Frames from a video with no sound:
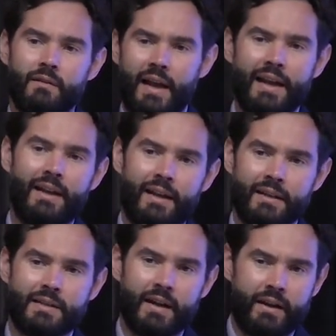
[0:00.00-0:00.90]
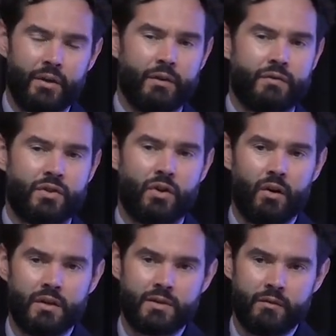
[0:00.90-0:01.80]
80 consecutive
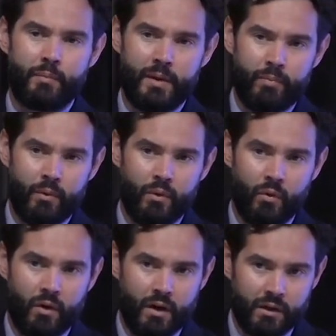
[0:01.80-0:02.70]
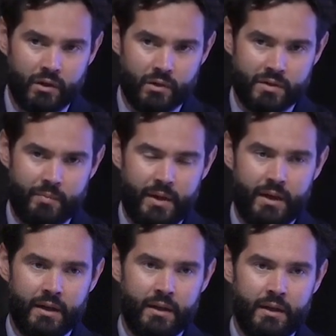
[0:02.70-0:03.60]
starts of people who were on
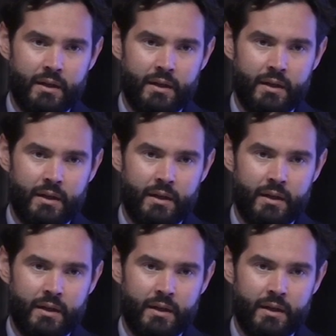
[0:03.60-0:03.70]
clozapine.